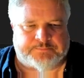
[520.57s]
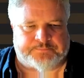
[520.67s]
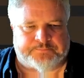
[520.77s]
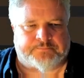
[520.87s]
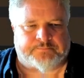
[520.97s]

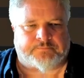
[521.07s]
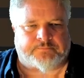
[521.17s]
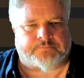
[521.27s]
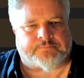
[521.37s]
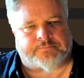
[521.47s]

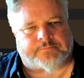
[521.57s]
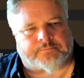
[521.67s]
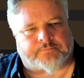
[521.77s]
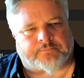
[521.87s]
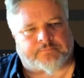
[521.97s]

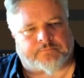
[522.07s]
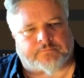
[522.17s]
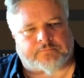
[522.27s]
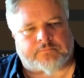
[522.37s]
Nothing is said.